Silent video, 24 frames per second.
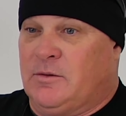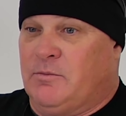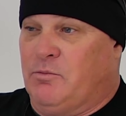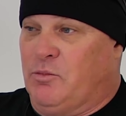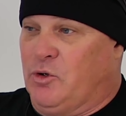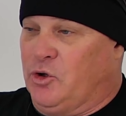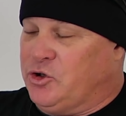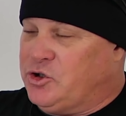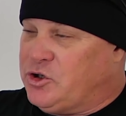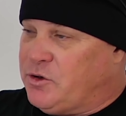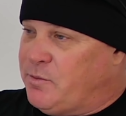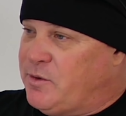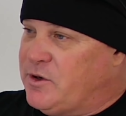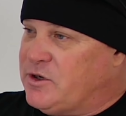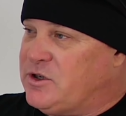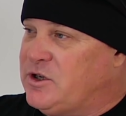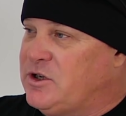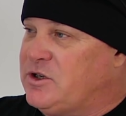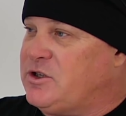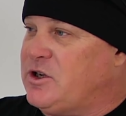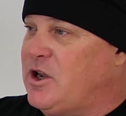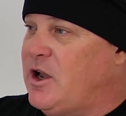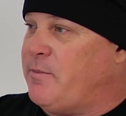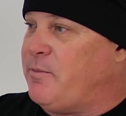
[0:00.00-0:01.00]
build your
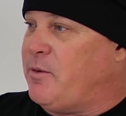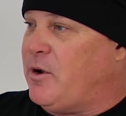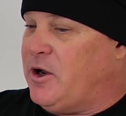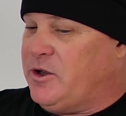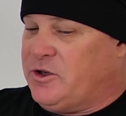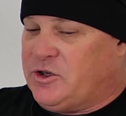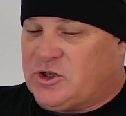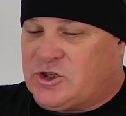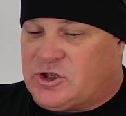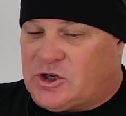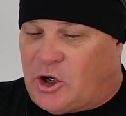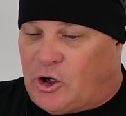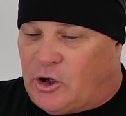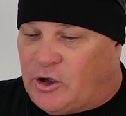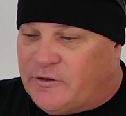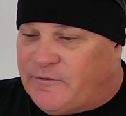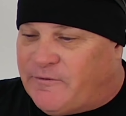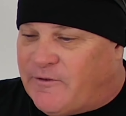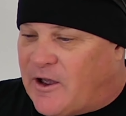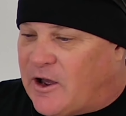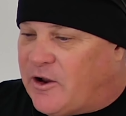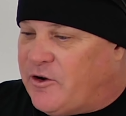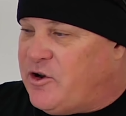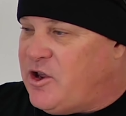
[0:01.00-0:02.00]
business up on solid
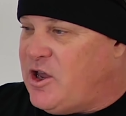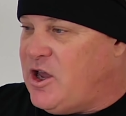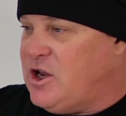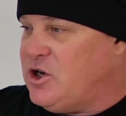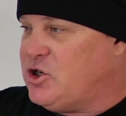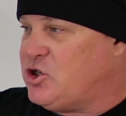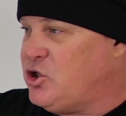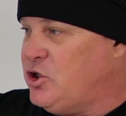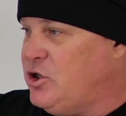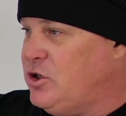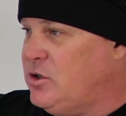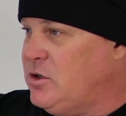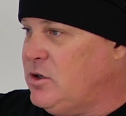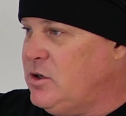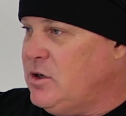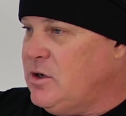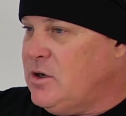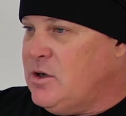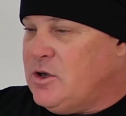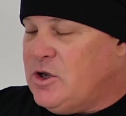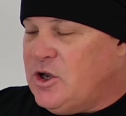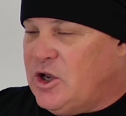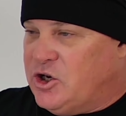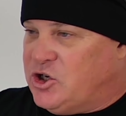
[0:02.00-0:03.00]
foundation,
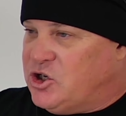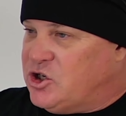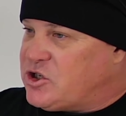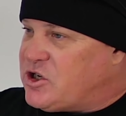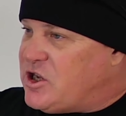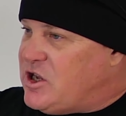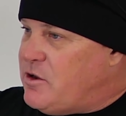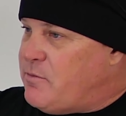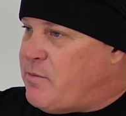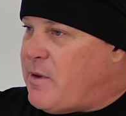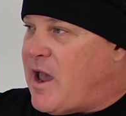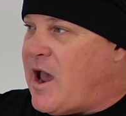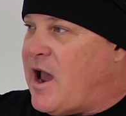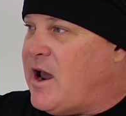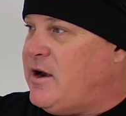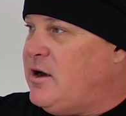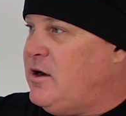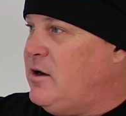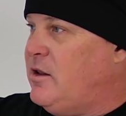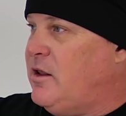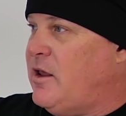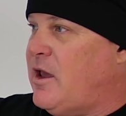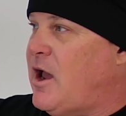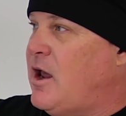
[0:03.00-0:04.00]
and just keep
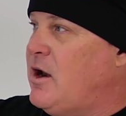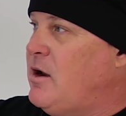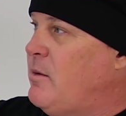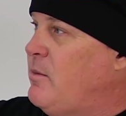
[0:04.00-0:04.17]
adding to that.